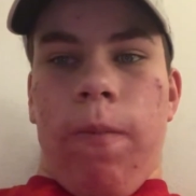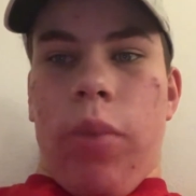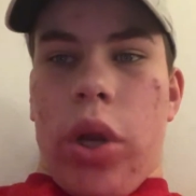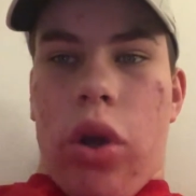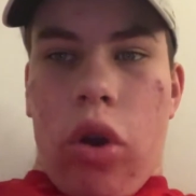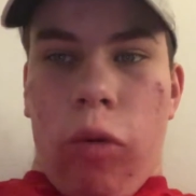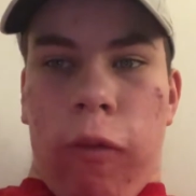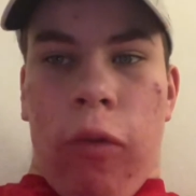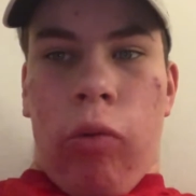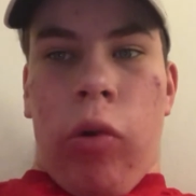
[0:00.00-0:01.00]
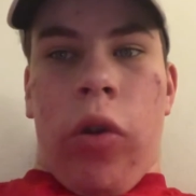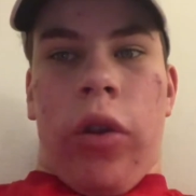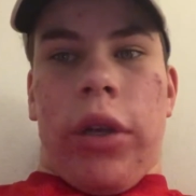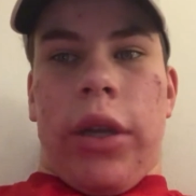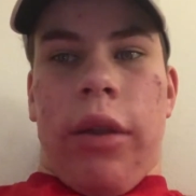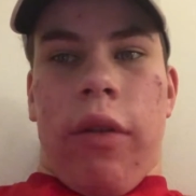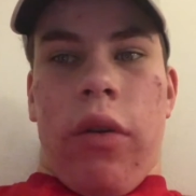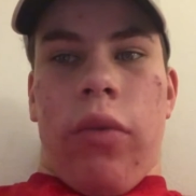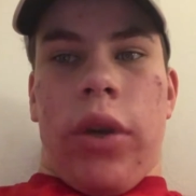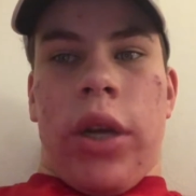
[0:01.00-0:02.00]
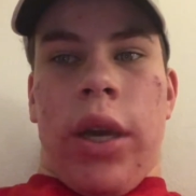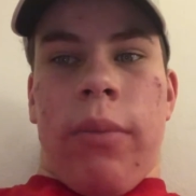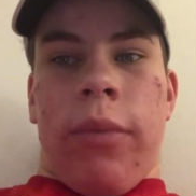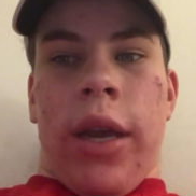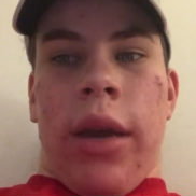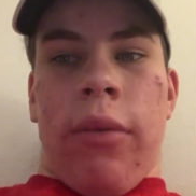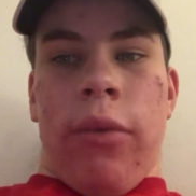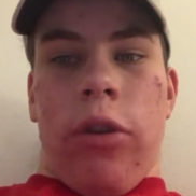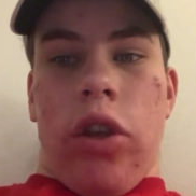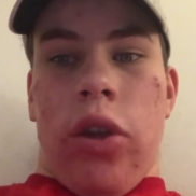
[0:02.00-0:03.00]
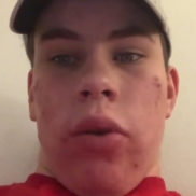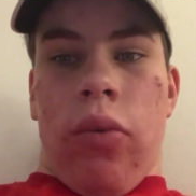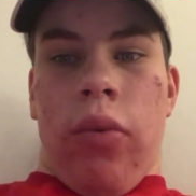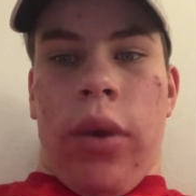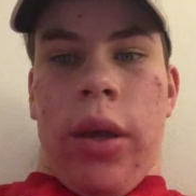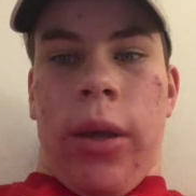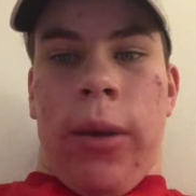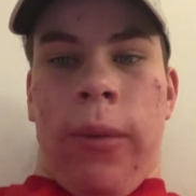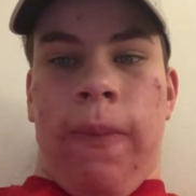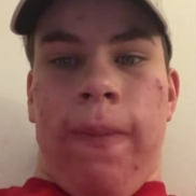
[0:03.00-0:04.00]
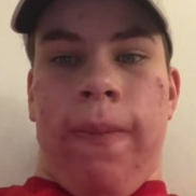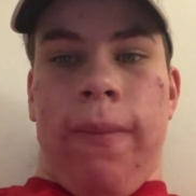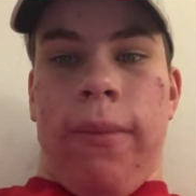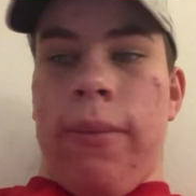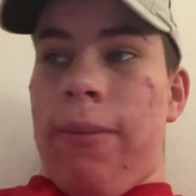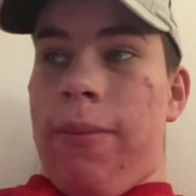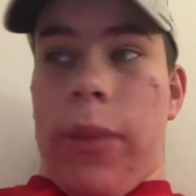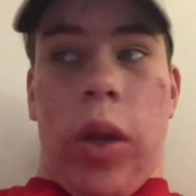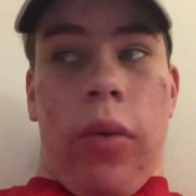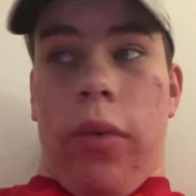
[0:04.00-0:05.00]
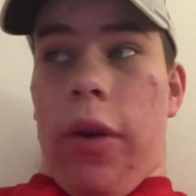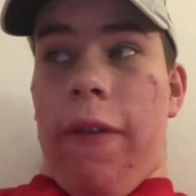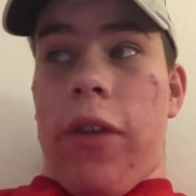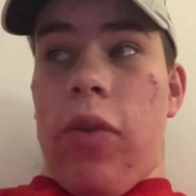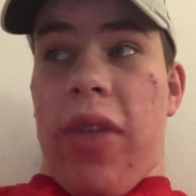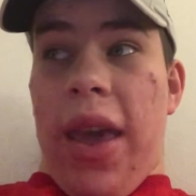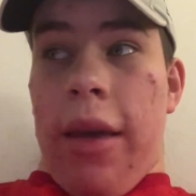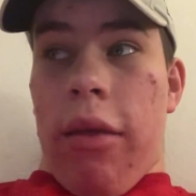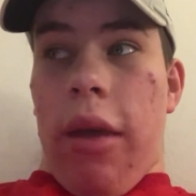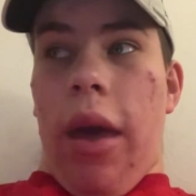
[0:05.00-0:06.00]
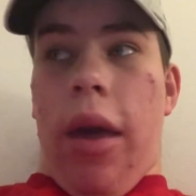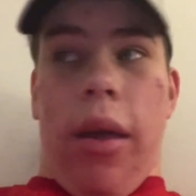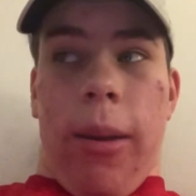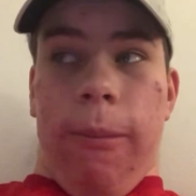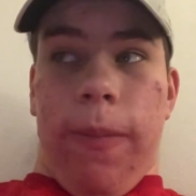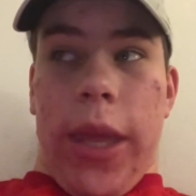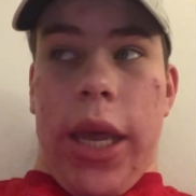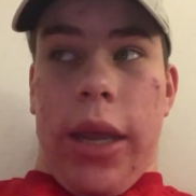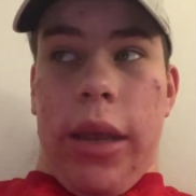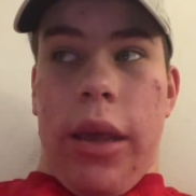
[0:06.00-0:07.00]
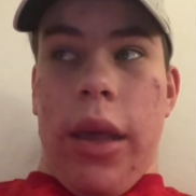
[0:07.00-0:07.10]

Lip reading: But overall, it is going to come down to, a few things. And